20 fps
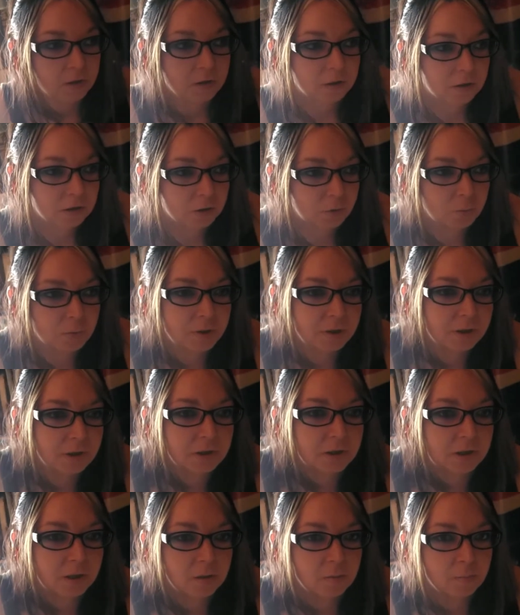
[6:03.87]
Because when
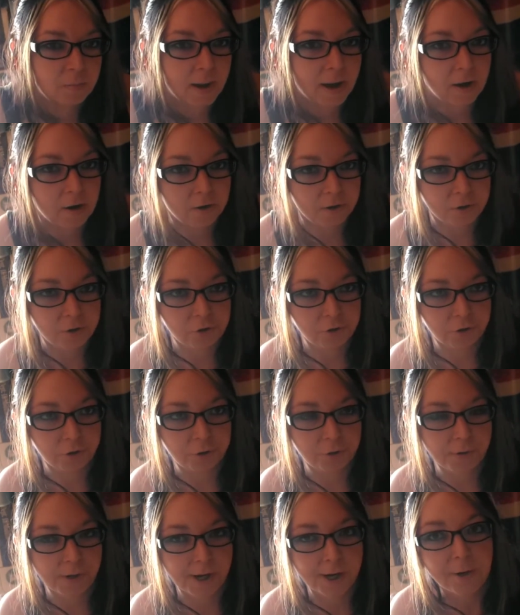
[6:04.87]
does the power usually
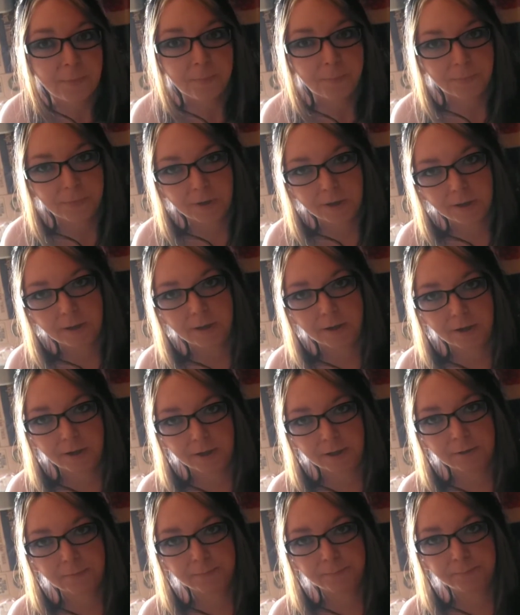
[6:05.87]
go out? At
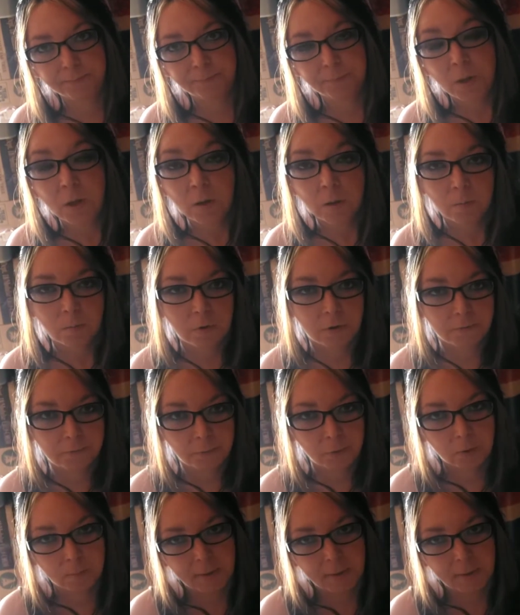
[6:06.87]
night. Before